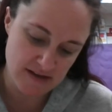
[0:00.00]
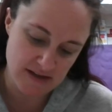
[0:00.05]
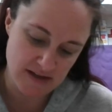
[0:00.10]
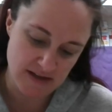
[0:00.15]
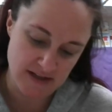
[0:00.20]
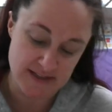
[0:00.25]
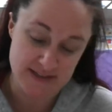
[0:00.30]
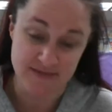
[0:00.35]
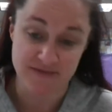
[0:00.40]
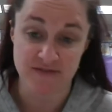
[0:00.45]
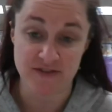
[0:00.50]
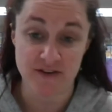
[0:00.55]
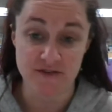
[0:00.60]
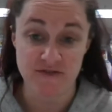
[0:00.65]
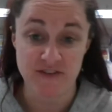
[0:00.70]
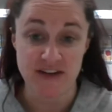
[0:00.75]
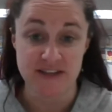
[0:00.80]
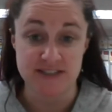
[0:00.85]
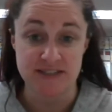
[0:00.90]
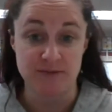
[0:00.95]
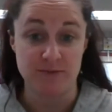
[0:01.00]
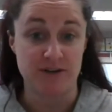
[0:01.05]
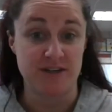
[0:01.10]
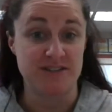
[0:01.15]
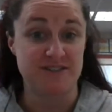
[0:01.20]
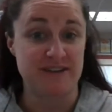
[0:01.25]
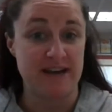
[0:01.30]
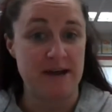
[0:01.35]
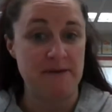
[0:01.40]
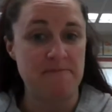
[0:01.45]
Got some fun fancy words,
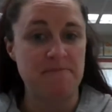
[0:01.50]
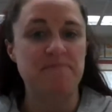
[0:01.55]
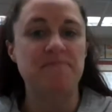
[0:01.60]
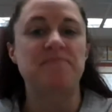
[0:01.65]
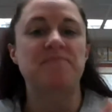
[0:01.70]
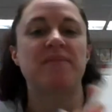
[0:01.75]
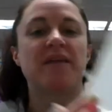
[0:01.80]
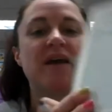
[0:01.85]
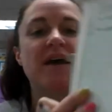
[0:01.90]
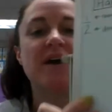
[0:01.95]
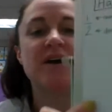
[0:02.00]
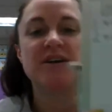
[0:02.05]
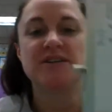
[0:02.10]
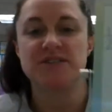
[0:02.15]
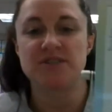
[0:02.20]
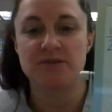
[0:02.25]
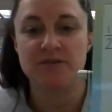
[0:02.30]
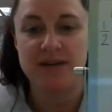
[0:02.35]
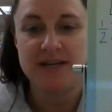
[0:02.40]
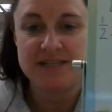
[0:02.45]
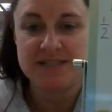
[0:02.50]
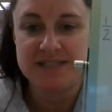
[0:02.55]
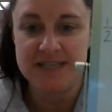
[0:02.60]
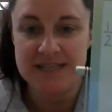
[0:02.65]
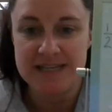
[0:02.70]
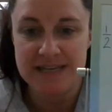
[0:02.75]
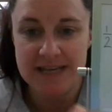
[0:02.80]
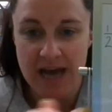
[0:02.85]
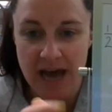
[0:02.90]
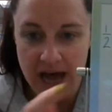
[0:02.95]
right? So a
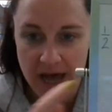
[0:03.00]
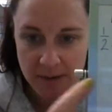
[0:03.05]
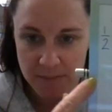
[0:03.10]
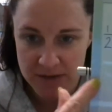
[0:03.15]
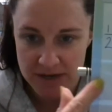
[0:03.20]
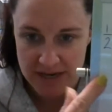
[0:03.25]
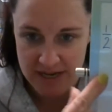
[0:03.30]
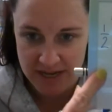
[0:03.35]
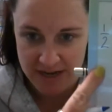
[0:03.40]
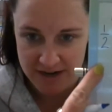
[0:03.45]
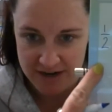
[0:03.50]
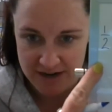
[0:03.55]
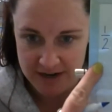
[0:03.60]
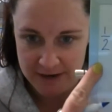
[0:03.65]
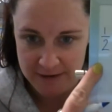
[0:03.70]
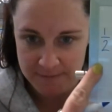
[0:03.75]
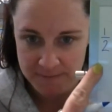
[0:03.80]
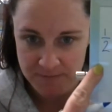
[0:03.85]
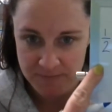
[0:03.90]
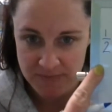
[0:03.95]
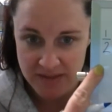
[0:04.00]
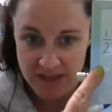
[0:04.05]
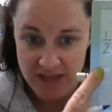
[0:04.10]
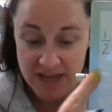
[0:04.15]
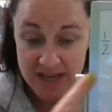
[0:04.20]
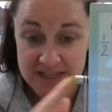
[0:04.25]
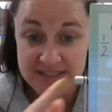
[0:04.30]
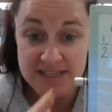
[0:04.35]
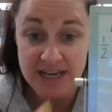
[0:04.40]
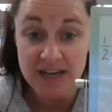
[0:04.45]
denominator
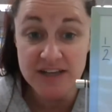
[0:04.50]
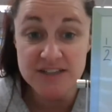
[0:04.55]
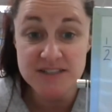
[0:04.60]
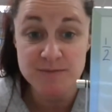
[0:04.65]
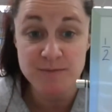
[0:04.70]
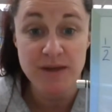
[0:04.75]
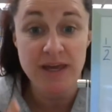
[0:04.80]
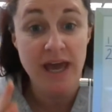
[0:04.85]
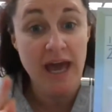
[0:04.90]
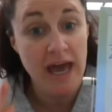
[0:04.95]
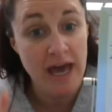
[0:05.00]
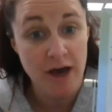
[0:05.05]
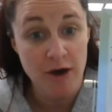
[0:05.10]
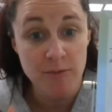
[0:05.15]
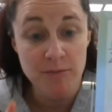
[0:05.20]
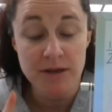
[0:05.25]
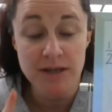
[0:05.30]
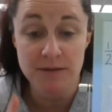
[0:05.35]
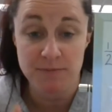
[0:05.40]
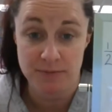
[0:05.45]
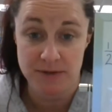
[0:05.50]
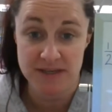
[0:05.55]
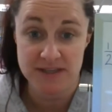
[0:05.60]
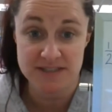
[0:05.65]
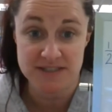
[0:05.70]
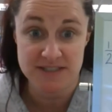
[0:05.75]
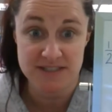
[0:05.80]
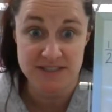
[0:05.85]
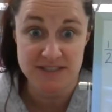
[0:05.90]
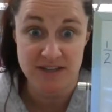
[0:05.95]
tells me how many
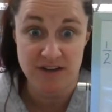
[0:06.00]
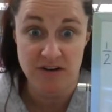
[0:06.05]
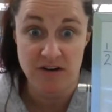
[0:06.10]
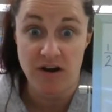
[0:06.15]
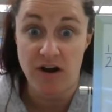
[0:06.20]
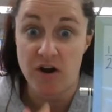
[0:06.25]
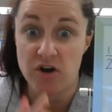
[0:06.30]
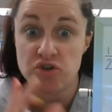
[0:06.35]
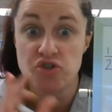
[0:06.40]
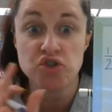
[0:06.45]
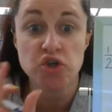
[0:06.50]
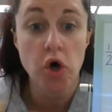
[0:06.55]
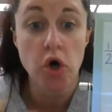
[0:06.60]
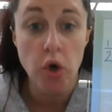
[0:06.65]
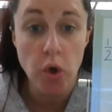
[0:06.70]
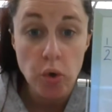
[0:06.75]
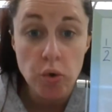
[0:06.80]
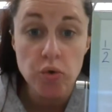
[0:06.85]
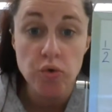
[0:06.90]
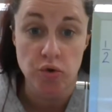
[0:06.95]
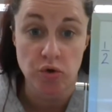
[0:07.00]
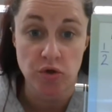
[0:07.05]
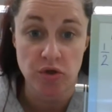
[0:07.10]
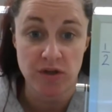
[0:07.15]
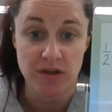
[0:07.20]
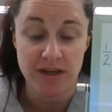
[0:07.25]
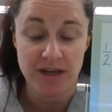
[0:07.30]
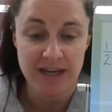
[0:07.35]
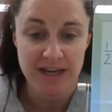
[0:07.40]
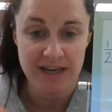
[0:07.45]
pieces there are total
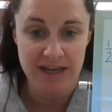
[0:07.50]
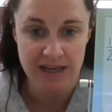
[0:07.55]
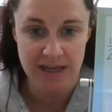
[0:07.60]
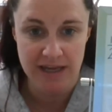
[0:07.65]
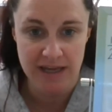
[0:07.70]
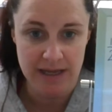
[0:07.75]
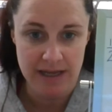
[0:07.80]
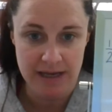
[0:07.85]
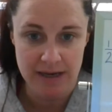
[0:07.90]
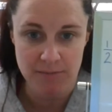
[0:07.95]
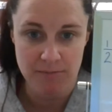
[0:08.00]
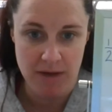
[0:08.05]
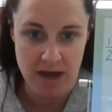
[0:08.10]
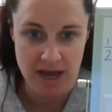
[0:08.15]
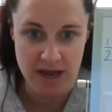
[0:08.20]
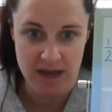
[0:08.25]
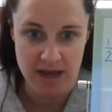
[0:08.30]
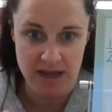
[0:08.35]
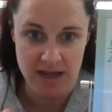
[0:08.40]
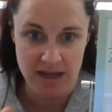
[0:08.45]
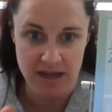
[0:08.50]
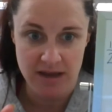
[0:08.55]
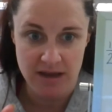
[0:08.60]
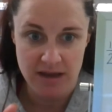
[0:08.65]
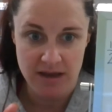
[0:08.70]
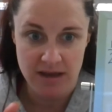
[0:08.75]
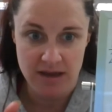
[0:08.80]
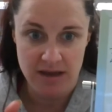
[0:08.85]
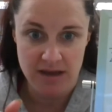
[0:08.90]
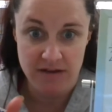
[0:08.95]
in my
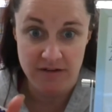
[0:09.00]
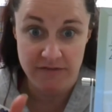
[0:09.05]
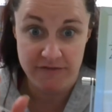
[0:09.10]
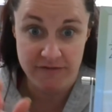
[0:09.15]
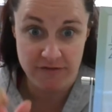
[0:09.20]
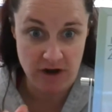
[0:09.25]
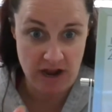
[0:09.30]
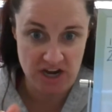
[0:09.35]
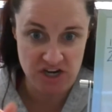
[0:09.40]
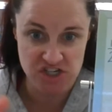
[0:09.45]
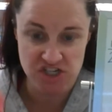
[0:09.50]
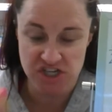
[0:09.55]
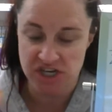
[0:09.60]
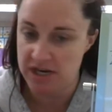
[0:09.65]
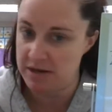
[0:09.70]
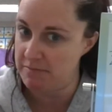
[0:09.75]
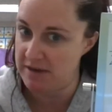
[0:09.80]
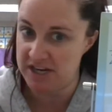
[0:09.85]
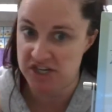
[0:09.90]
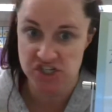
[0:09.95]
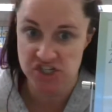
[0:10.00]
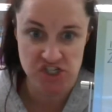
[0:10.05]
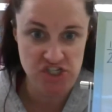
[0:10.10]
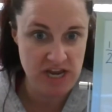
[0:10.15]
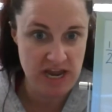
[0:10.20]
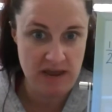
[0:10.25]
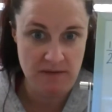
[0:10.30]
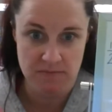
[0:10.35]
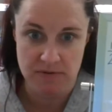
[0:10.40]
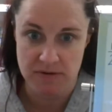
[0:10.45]
fraction, in my
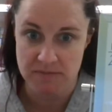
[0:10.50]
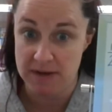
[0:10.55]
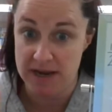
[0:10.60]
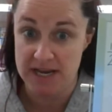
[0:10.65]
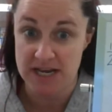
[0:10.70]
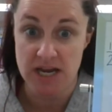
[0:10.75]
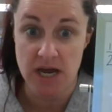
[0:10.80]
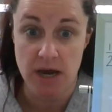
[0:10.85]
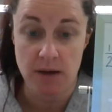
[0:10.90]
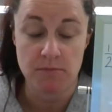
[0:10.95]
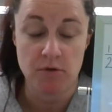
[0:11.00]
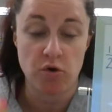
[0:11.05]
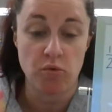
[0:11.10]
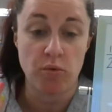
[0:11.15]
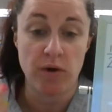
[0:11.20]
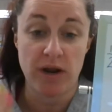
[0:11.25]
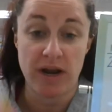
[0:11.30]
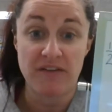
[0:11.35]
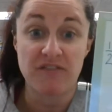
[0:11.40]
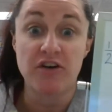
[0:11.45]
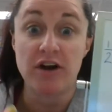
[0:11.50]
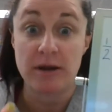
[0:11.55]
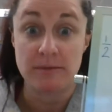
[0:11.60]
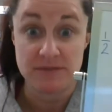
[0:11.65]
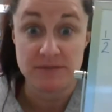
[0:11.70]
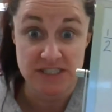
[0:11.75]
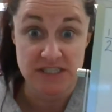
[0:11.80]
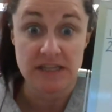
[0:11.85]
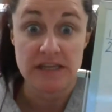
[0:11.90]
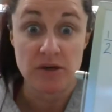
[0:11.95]
shape, in my number, whatever I'm
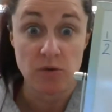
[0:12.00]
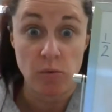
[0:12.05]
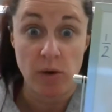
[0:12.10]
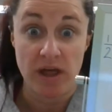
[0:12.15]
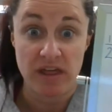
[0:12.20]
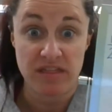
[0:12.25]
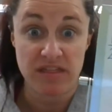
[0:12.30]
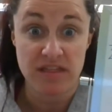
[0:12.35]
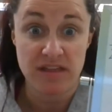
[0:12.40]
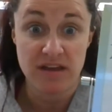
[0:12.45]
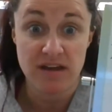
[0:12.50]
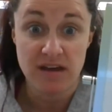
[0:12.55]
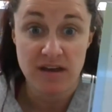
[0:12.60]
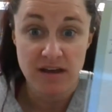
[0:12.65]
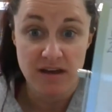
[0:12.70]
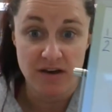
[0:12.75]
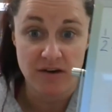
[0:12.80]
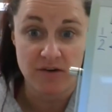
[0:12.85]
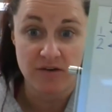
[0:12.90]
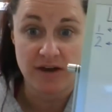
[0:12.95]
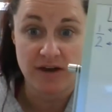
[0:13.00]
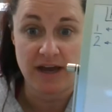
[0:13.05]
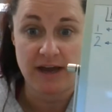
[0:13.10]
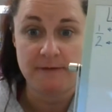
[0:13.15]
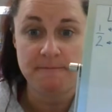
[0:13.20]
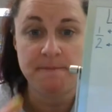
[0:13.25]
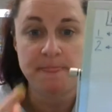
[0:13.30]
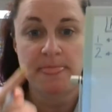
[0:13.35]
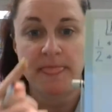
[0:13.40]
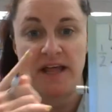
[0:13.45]
dealing with.
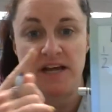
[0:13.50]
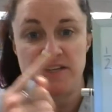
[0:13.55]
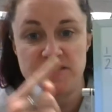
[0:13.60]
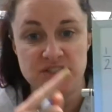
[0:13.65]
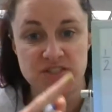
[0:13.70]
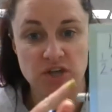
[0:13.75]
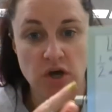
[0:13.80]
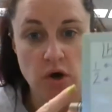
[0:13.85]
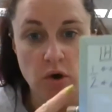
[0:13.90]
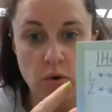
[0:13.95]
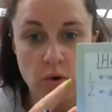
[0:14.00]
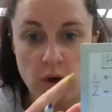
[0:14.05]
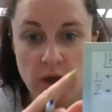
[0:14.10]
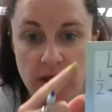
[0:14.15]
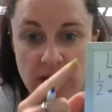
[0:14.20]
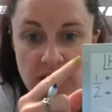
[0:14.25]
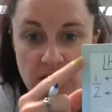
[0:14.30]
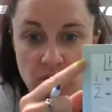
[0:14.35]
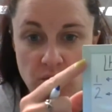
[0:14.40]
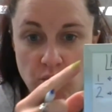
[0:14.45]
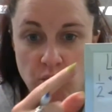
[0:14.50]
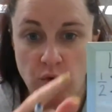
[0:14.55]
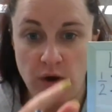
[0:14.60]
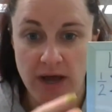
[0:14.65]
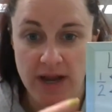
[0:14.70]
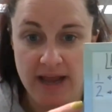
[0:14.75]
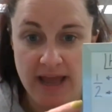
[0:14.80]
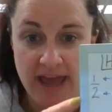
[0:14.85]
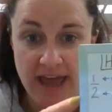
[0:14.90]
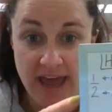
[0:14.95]
Okay, so in
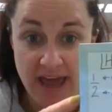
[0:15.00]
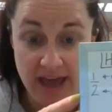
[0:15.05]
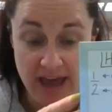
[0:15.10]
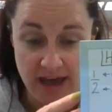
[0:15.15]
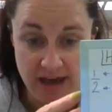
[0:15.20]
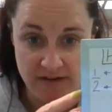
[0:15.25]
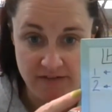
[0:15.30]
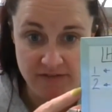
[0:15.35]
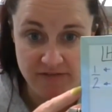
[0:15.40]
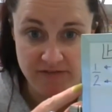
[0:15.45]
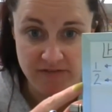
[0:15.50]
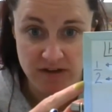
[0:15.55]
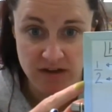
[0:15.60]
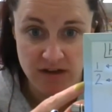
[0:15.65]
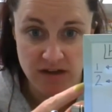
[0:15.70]
1/2,